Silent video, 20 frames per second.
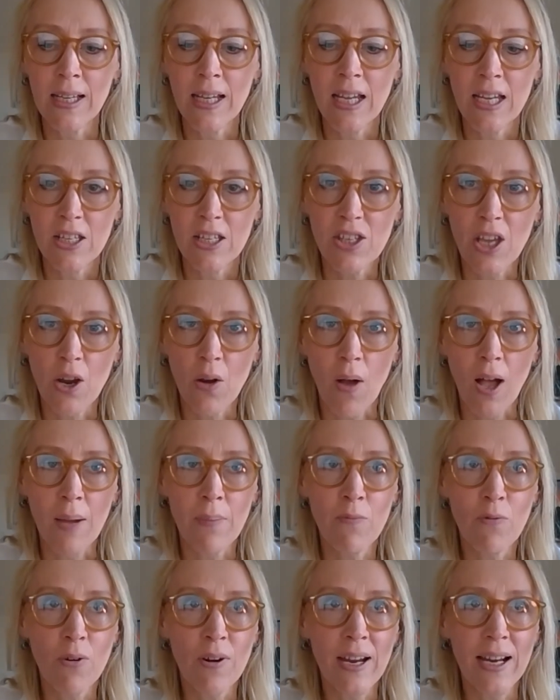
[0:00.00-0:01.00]
So
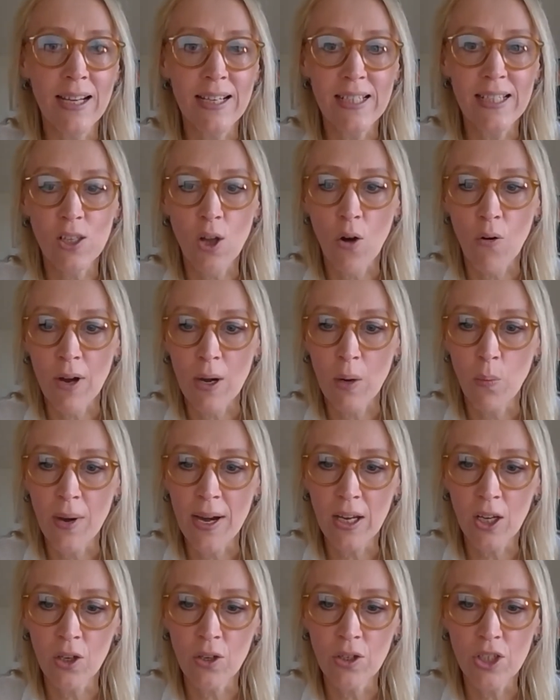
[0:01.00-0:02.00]
I'm really sorry. We
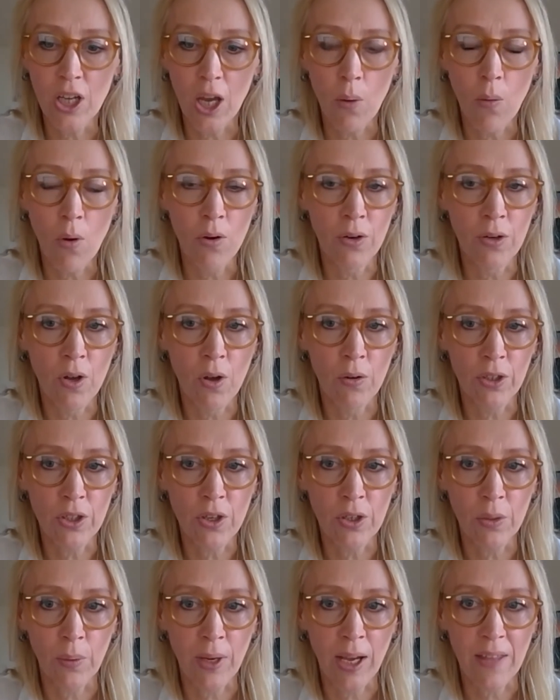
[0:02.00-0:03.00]
could go on and on,
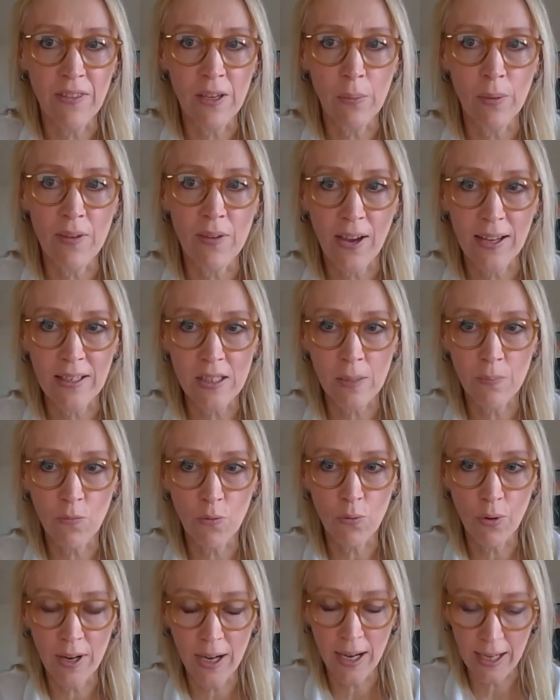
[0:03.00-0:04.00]
couldn't we? I think we've had some
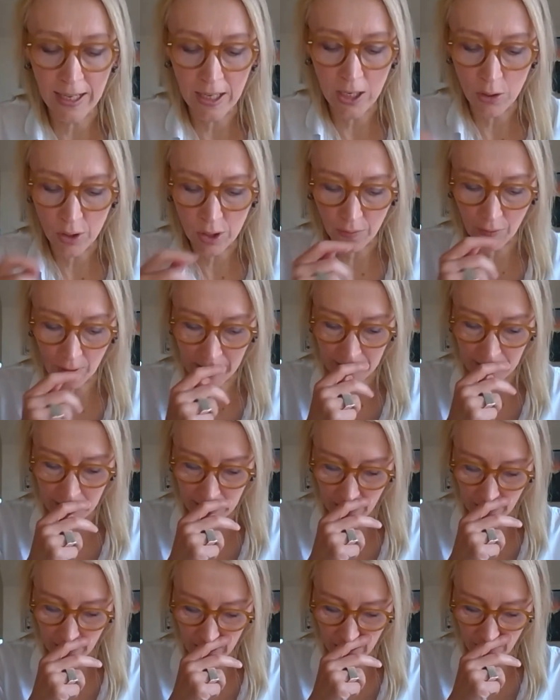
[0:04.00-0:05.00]
really useful
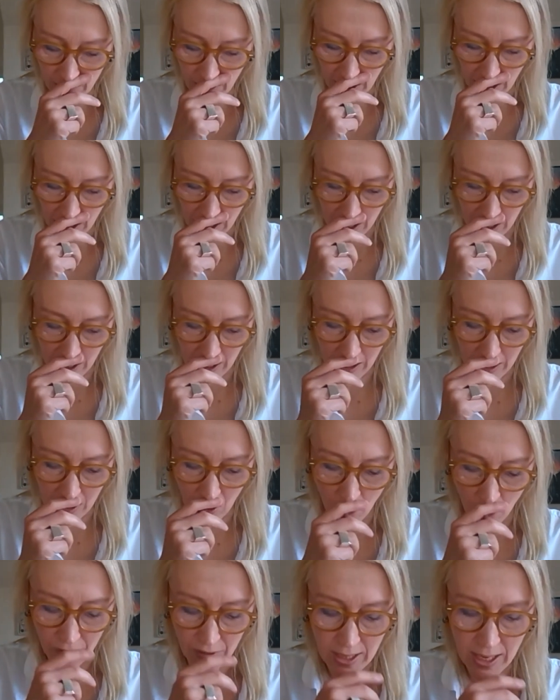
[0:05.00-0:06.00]
insights here
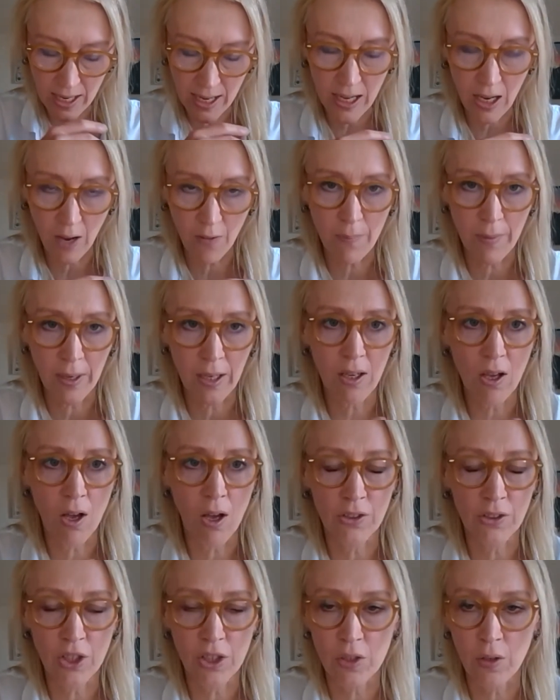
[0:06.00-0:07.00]
obviously government
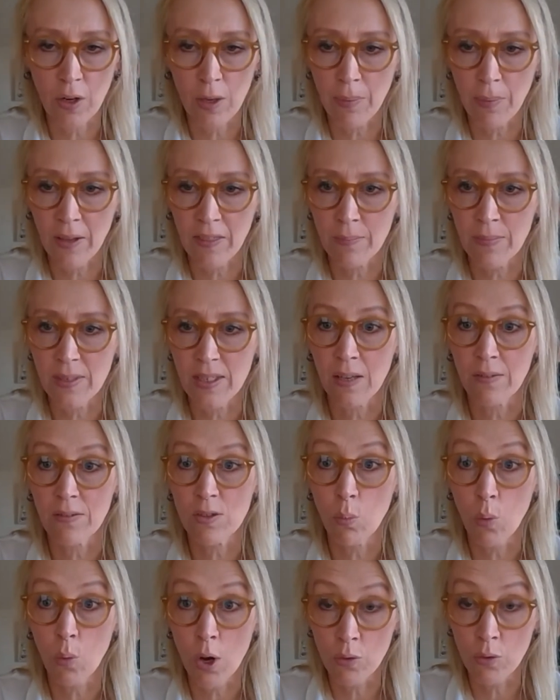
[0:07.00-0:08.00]
can't just do it by themselves,
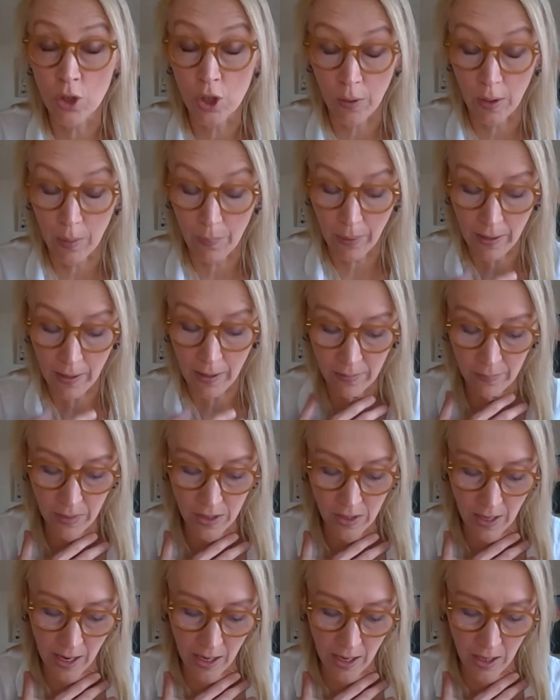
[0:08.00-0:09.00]
won't do it by
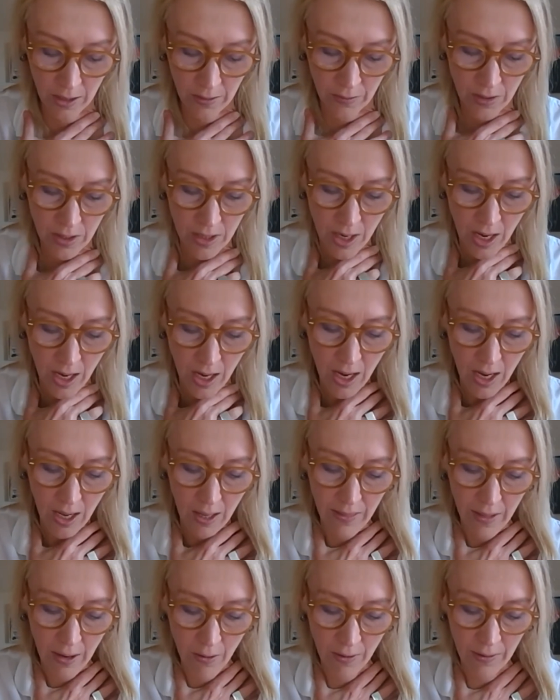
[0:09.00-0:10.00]
themselves.
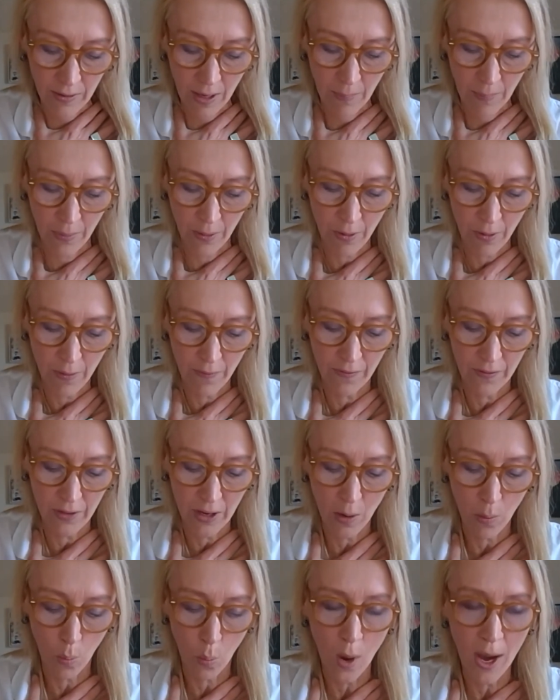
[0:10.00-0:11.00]
There are a number of
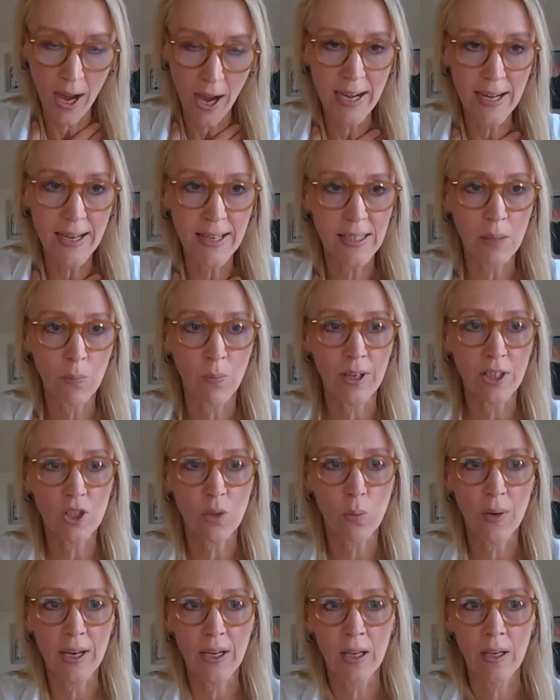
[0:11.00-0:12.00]
ways in which
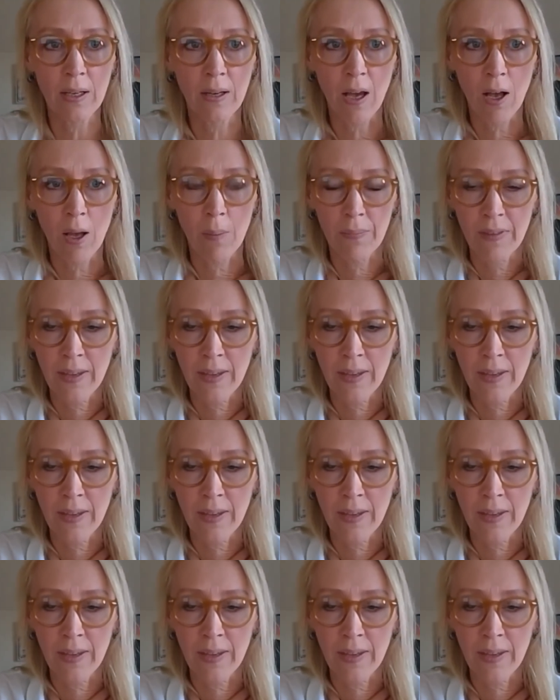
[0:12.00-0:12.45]
we can up the